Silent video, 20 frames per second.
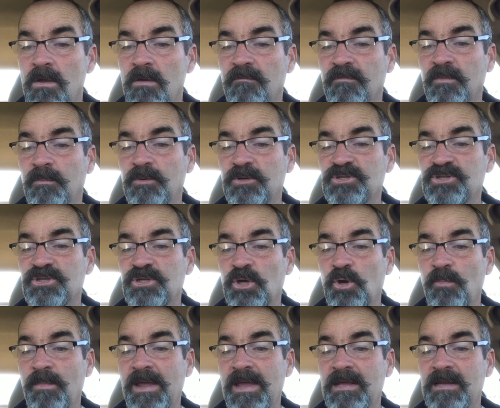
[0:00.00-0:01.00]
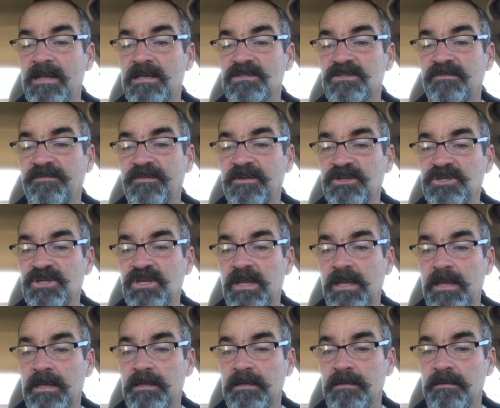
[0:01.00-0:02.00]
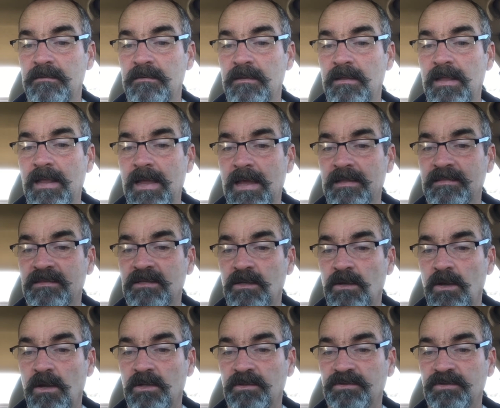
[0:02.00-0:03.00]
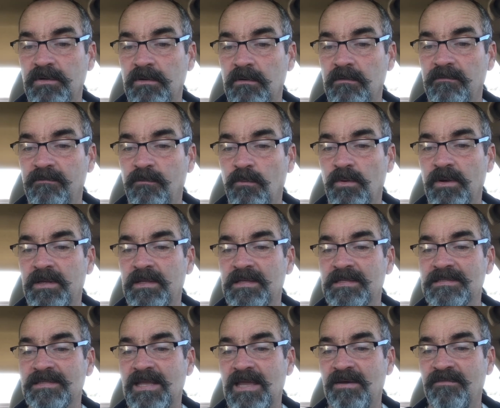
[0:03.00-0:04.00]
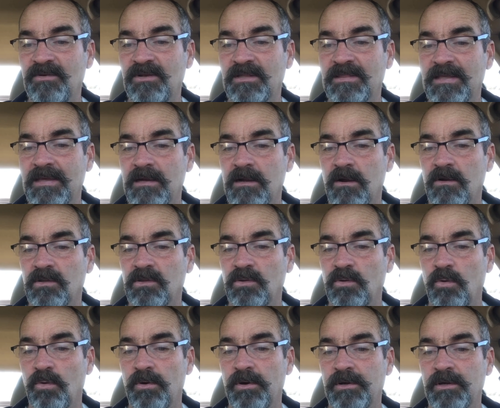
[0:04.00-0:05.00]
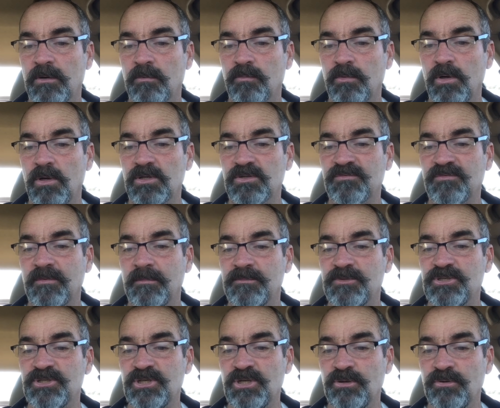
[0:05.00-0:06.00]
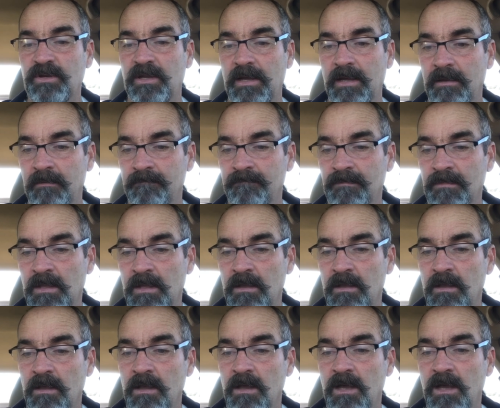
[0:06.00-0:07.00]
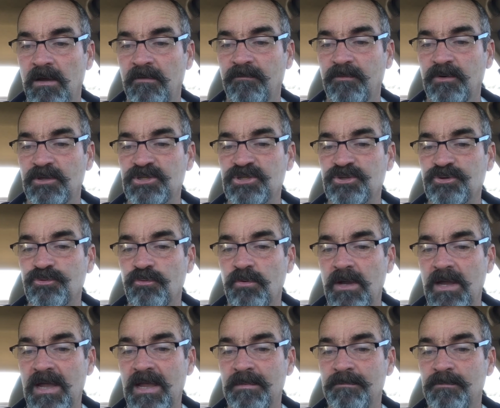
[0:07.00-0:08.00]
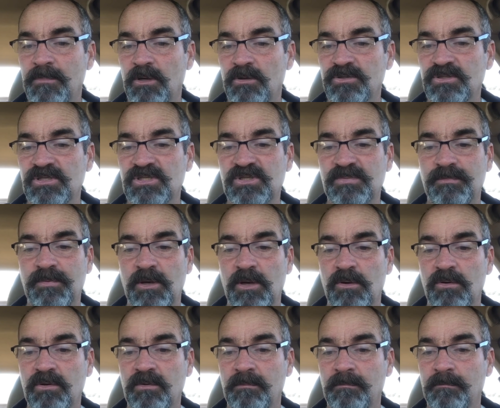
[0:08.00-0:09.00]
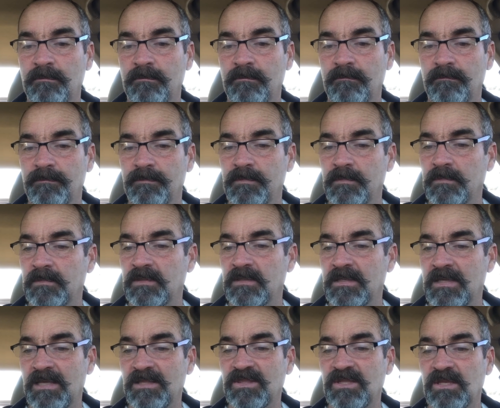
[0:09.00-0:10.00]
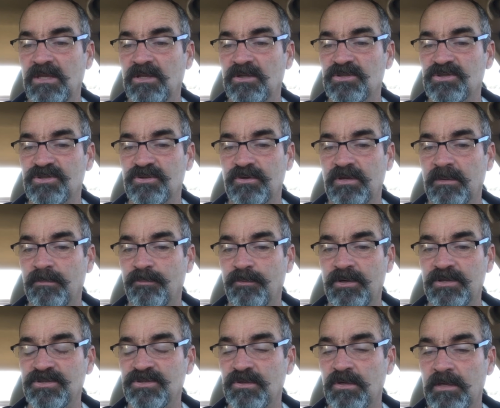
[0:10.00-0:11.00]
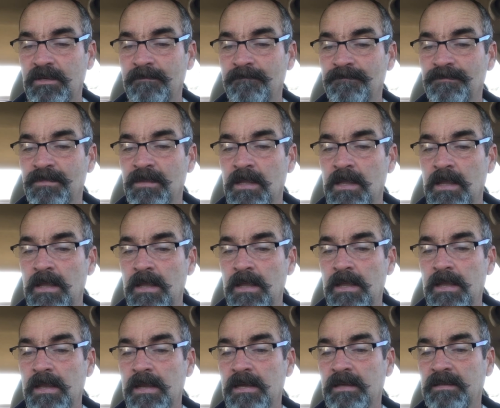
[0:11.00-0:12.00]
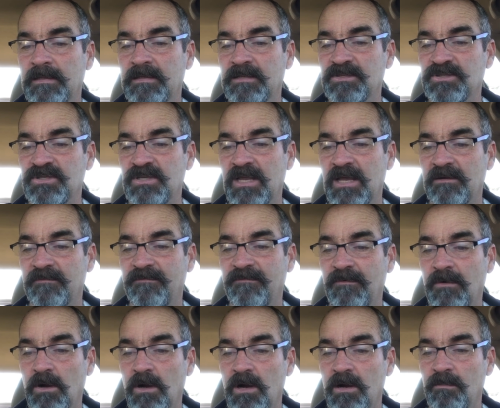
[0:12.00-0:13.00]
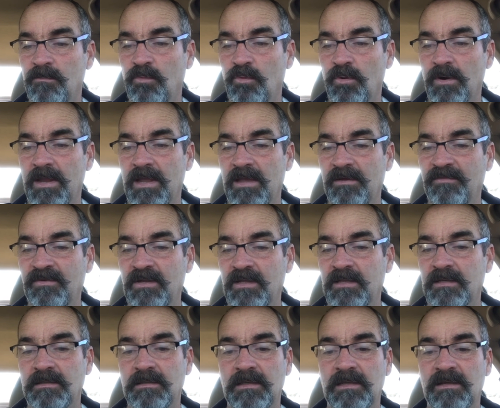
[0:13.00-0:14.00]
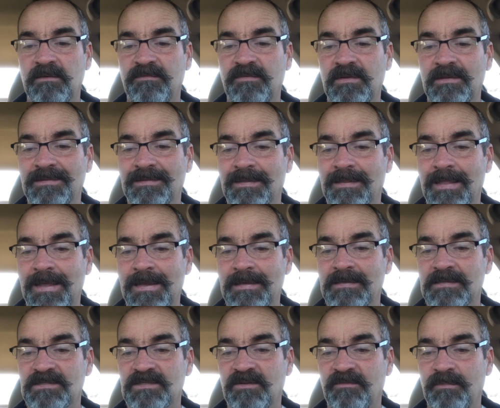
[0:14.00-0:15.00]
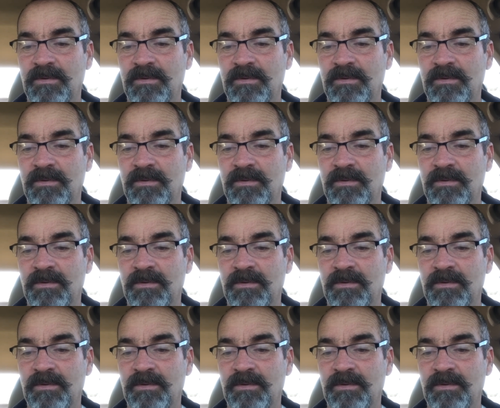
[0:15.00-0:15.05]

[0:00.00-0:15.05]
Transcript: from which no man has officiated at the altar. For it is evident that our Lord arose from Judah, of which tribe Moses spoke nothing concerning priesthood. And it is yet far more evident if in the likeness of